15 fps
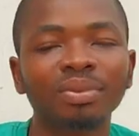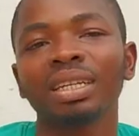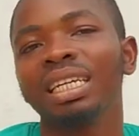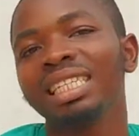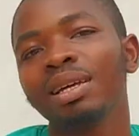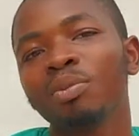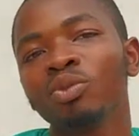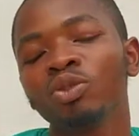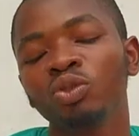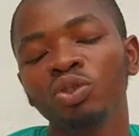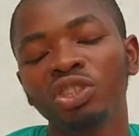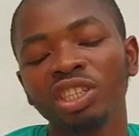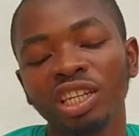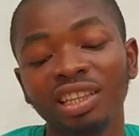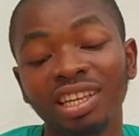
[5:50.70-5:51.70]
and then I'm going to
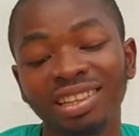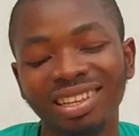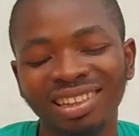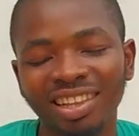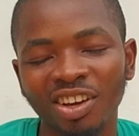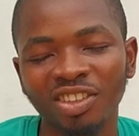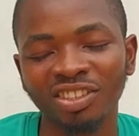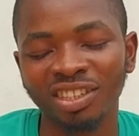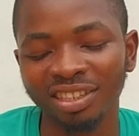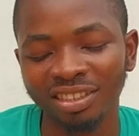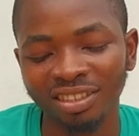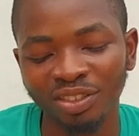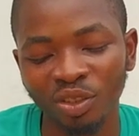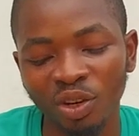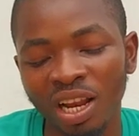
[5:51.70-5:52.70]
share $10,000
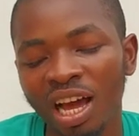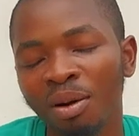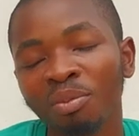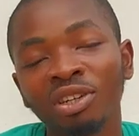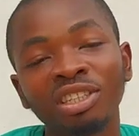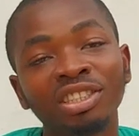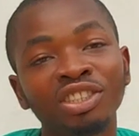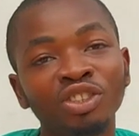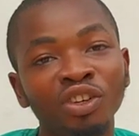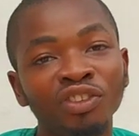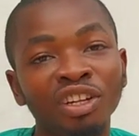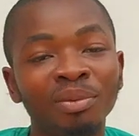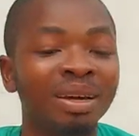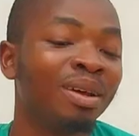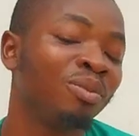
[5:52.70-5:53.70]
among each of
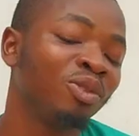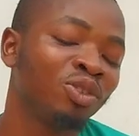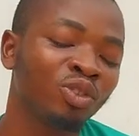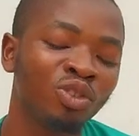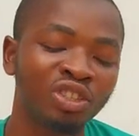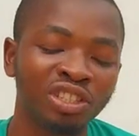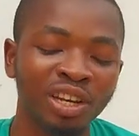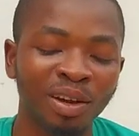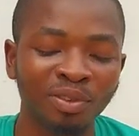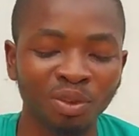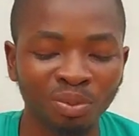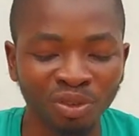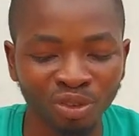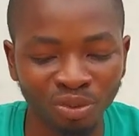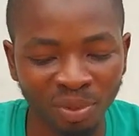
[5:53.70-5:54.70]
them, and I'm also going to have
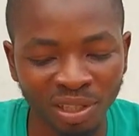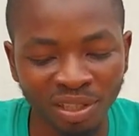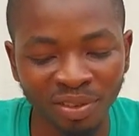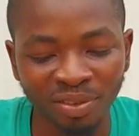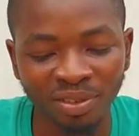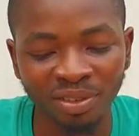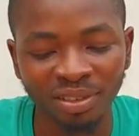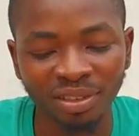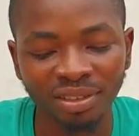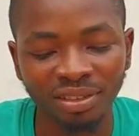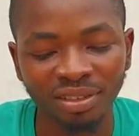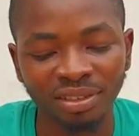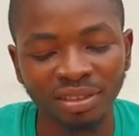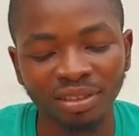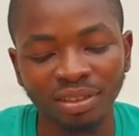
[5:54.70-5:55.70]
something to myself.
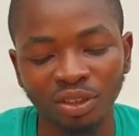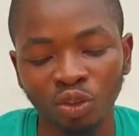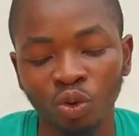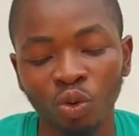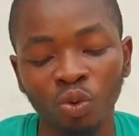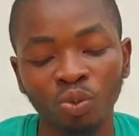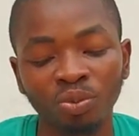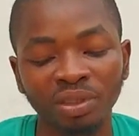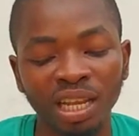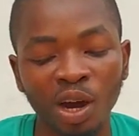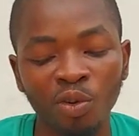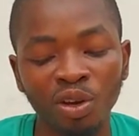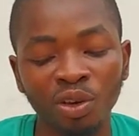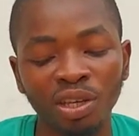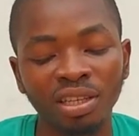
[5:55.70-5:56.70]
So that
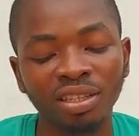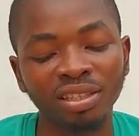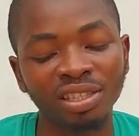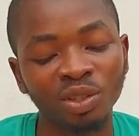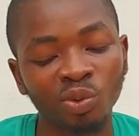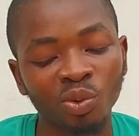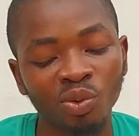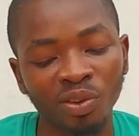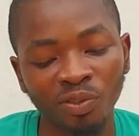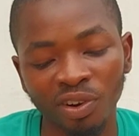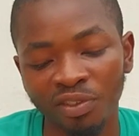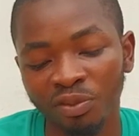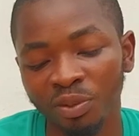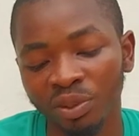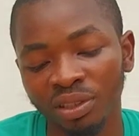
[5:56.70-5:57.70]
way it is win-win for
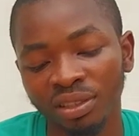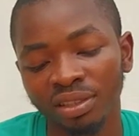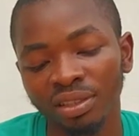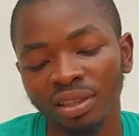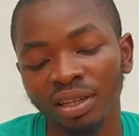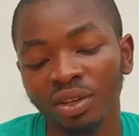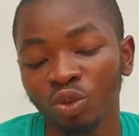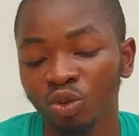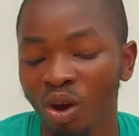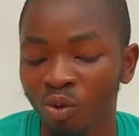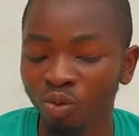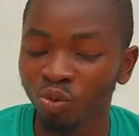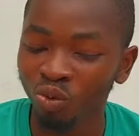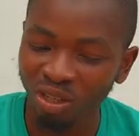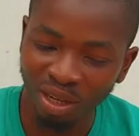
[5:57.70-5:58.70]
everybody. So I
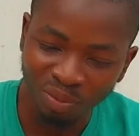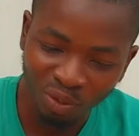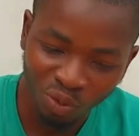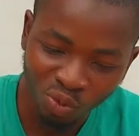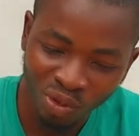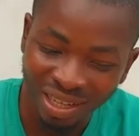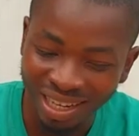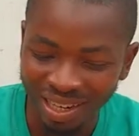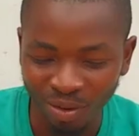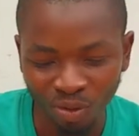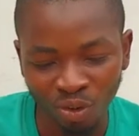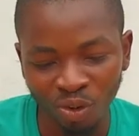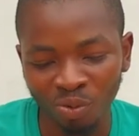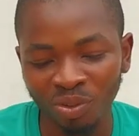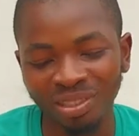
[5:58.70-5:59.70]
wouldn't want them to win and I would
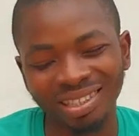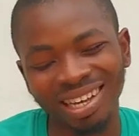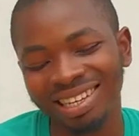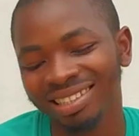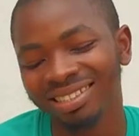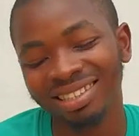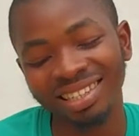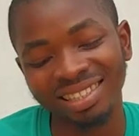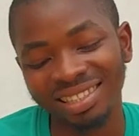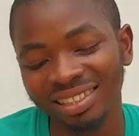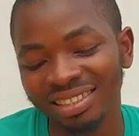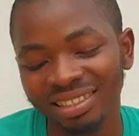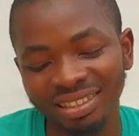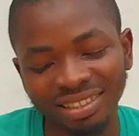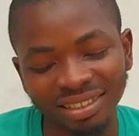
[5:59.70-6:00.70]
not win. That's crazy.
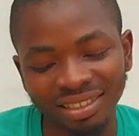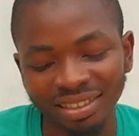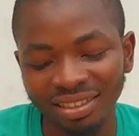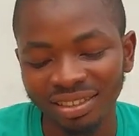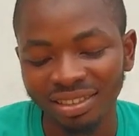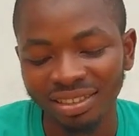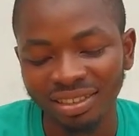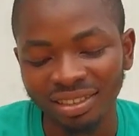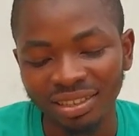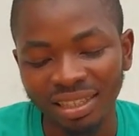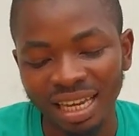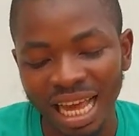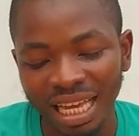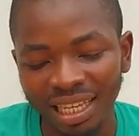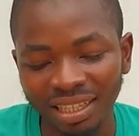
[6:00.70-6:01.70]

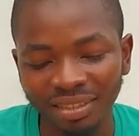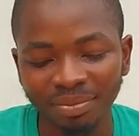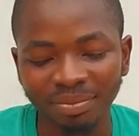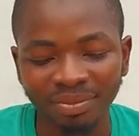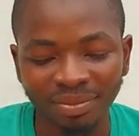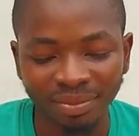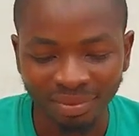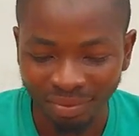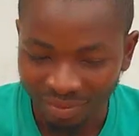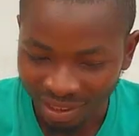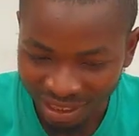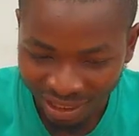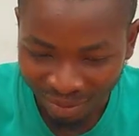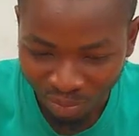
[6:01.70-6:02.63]
Like this